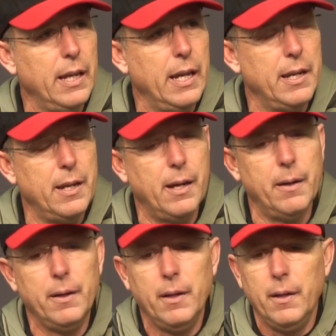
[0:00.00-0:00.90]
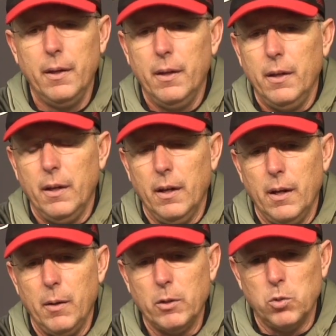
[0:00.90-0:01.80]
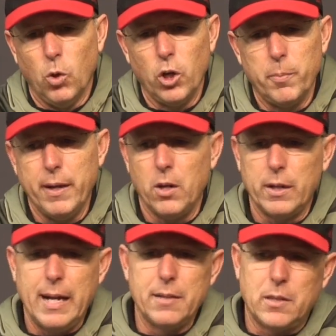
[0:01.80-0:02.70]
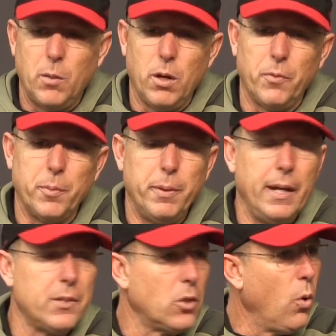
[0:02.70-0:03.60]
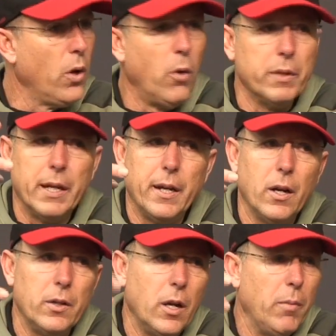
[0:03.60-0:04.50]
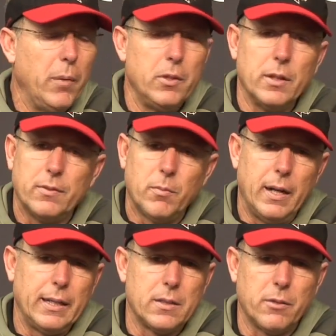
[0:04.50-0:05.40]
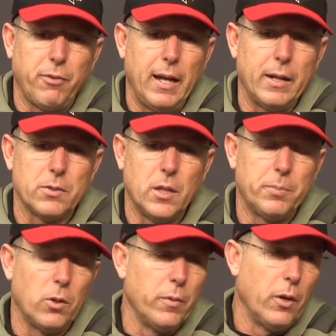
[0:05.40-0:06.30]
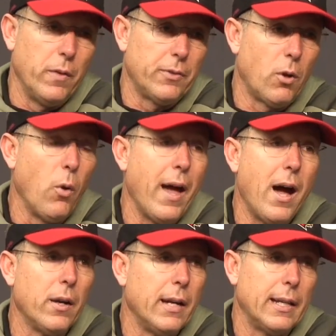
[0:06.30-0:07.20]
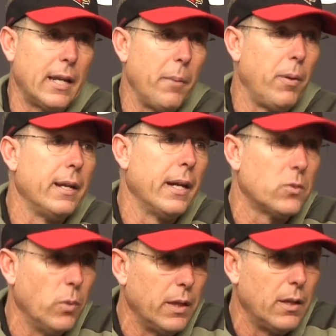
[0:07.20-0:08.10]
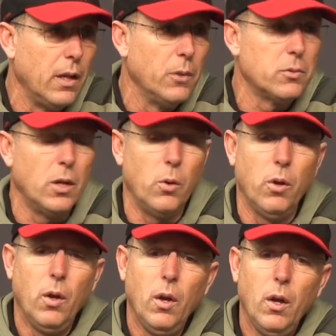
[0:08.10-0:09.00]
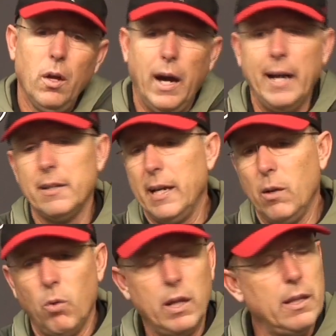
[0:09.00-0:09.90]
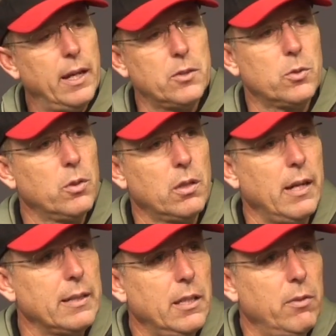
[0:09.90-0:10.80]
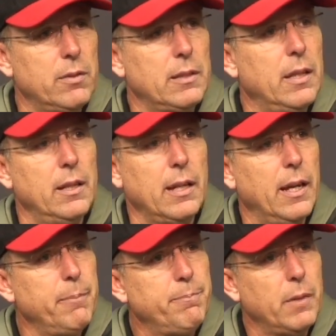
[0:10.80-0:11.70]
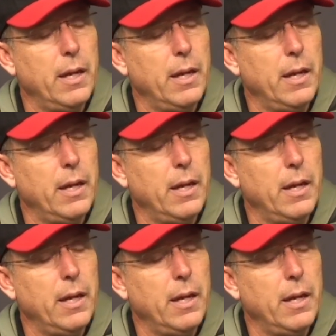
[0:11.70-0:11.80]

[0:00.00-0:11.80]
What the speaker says: And, I was worried about our guys coming off the bench, going over there, you know, maybe you get somebody gets a flag or something, or they're thrown out, and now they can't play next week, you know. So I didn't want any extracurricular activities at the end of the game.